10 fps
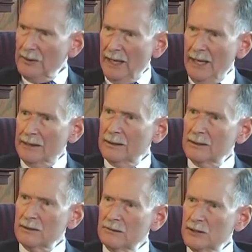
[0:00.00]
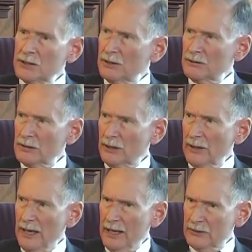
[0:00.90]
and the Division of
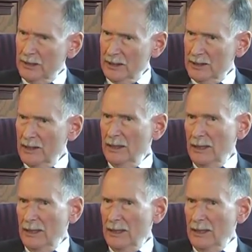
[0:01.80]
Geriatrics.